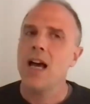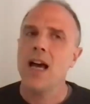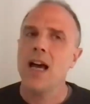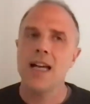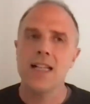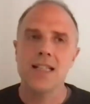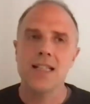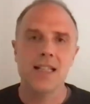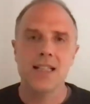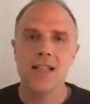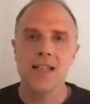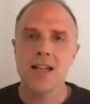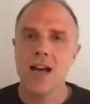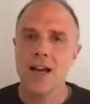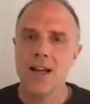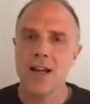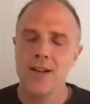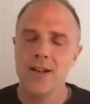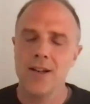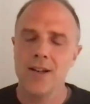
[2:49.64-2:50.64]
I did
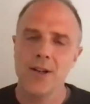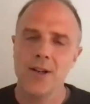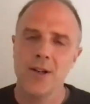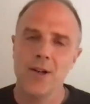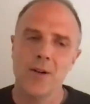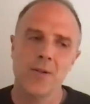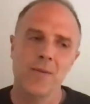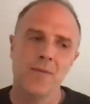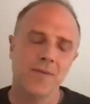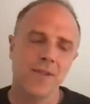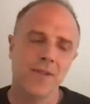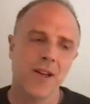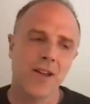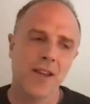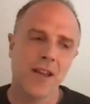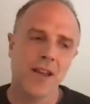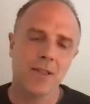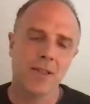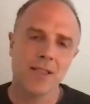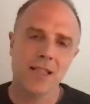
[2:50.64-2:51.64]
not. No, no, that
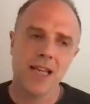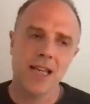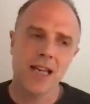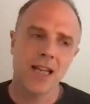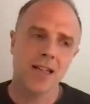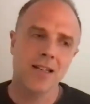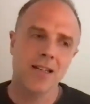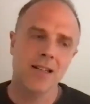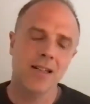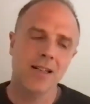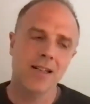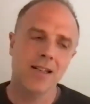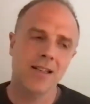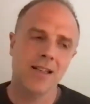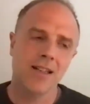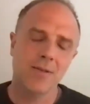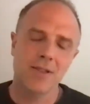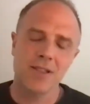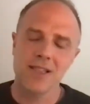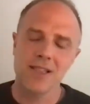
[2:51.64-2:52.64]
was the end.
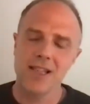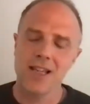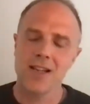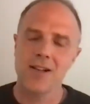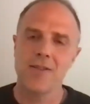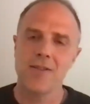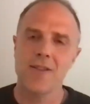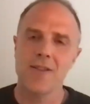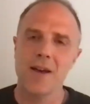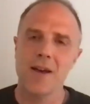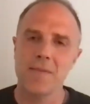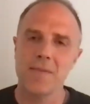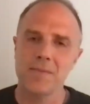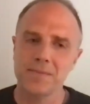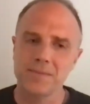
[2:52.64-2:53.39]
That was the end of that.